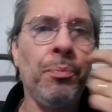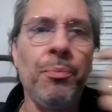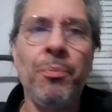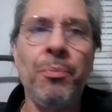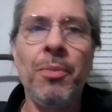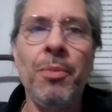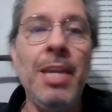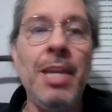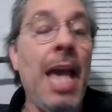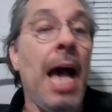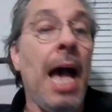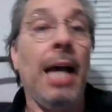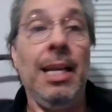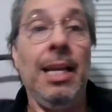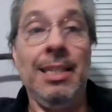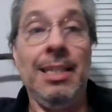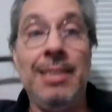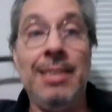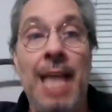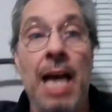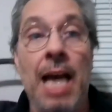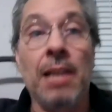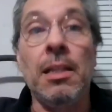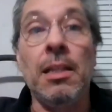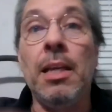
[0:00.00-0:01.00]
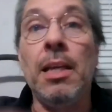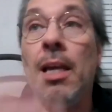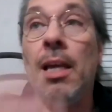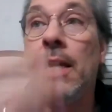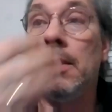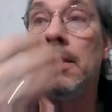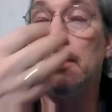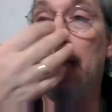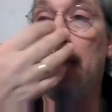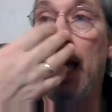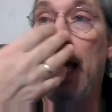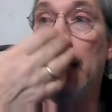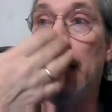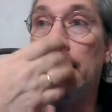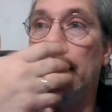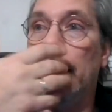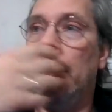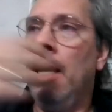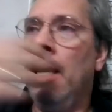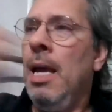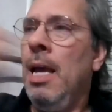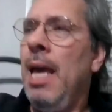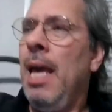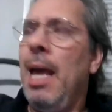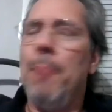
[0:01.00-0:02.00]
Yeah, exactly, exactly.
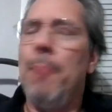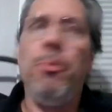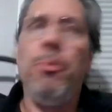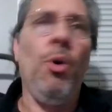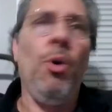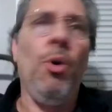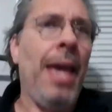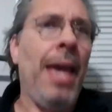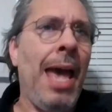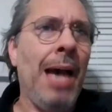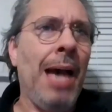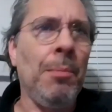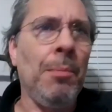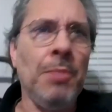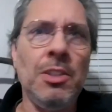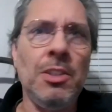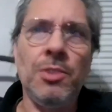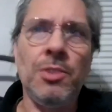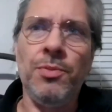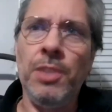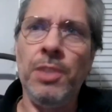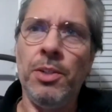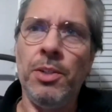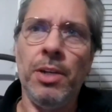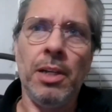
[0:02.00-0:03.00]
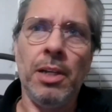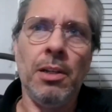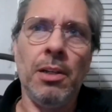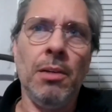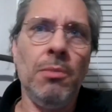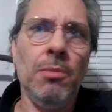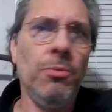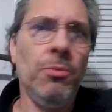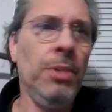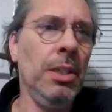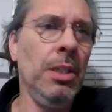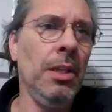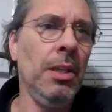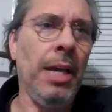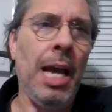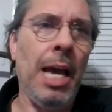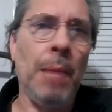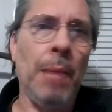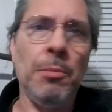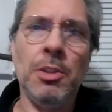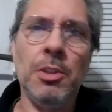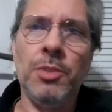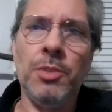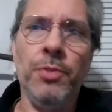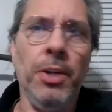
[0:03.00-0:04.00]
And boy, atmospheric, really
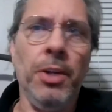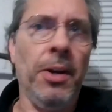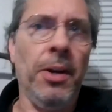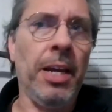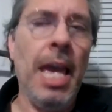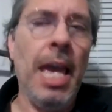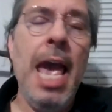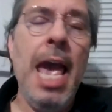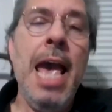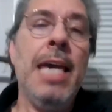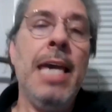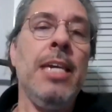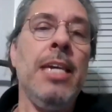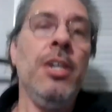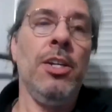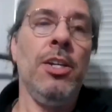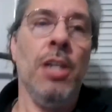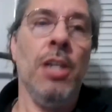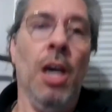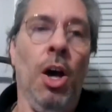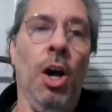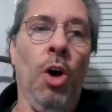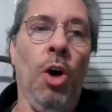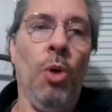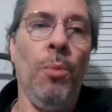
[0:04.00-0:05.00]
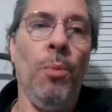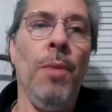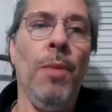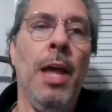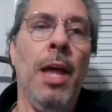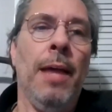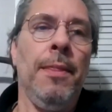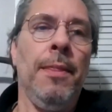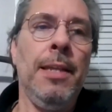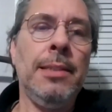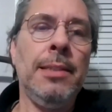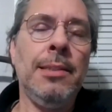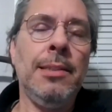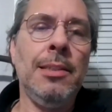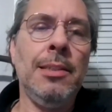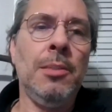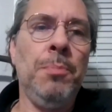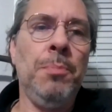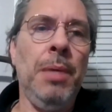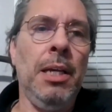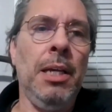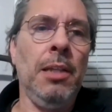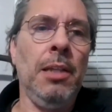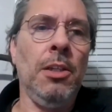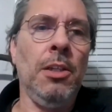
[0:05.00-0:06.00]
atmospheric. This has
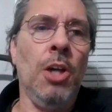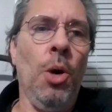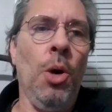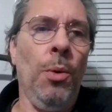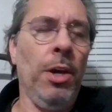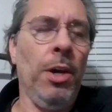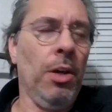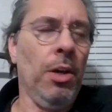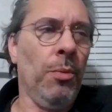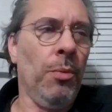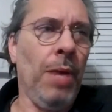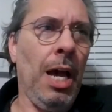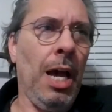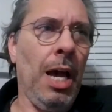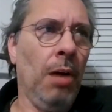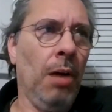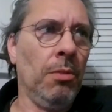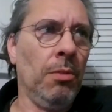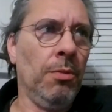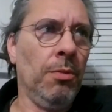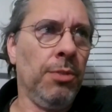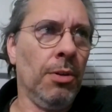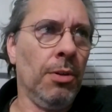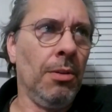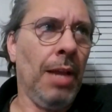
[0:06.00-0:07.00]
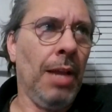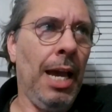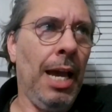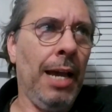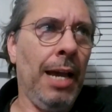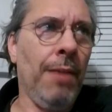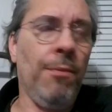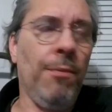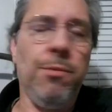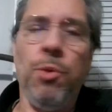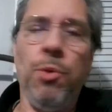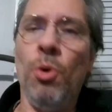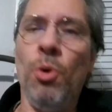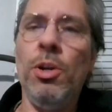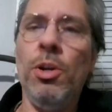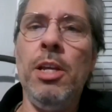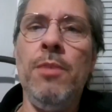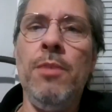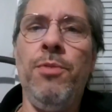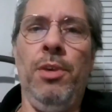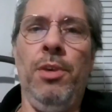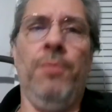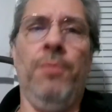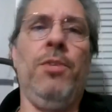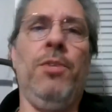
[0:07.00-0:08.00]
been going around for like 40,
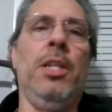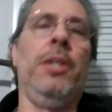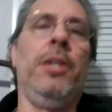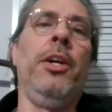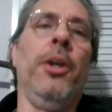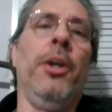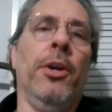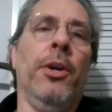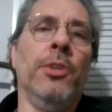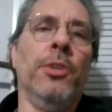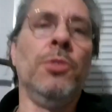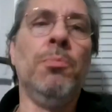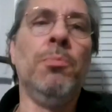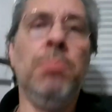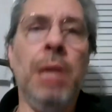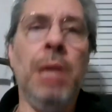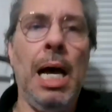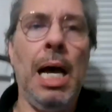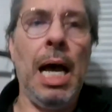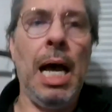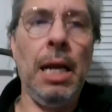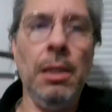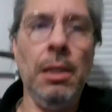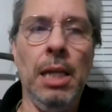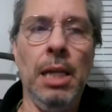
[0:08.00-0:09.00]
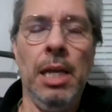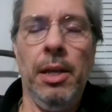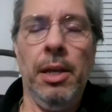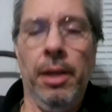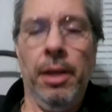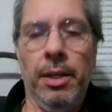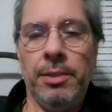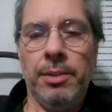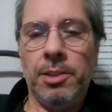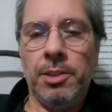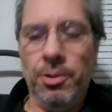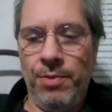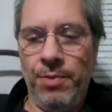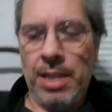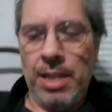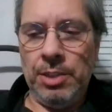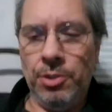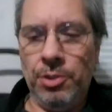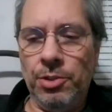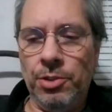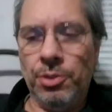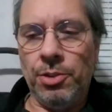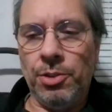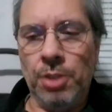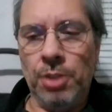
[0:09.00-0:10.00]
50 years, but
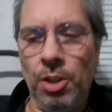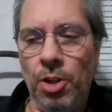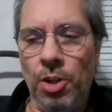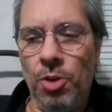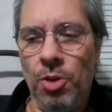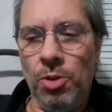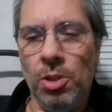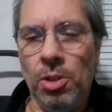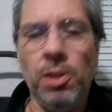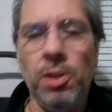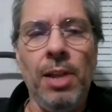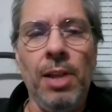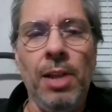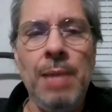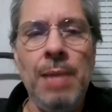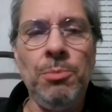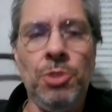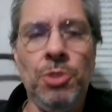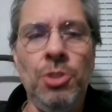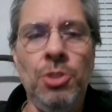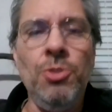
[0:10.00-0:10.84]
Sylvester Stallone claims to